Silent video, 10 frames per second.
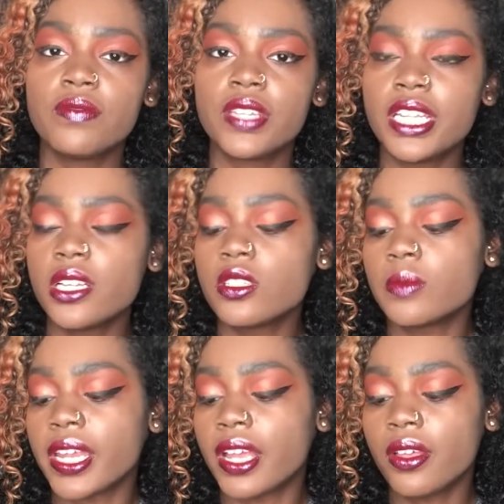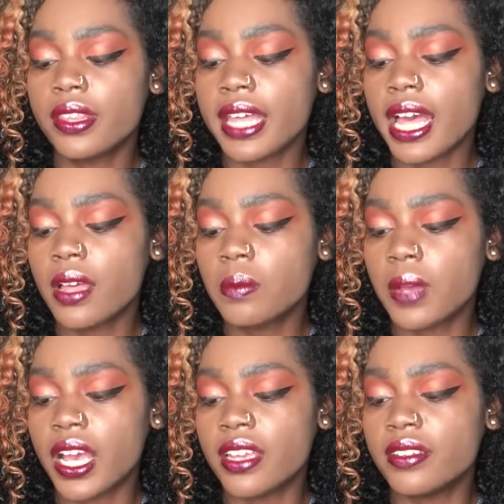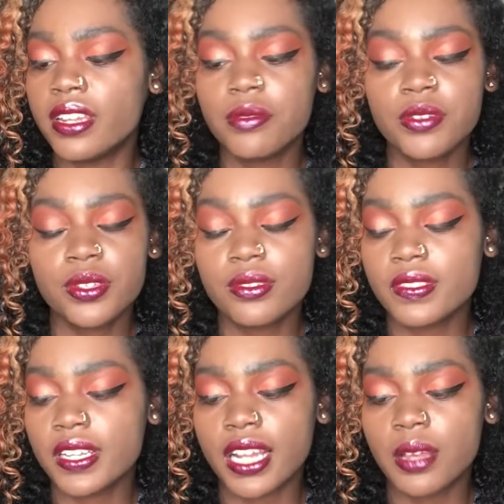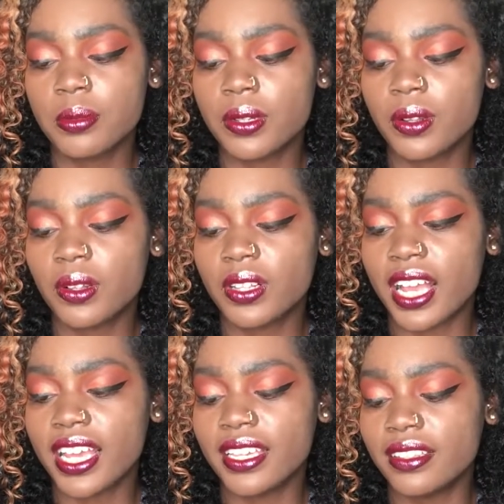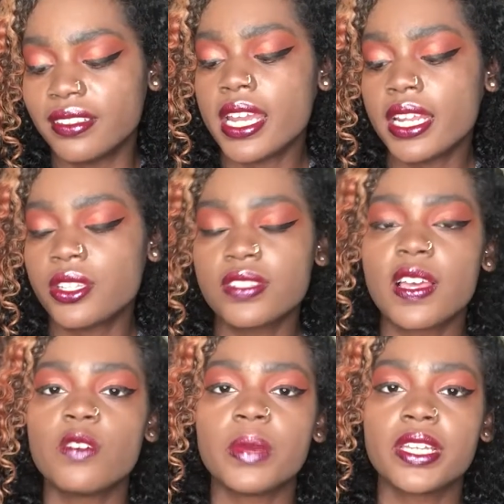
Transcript: Video is my health app. I never use that app at all. Then I just have my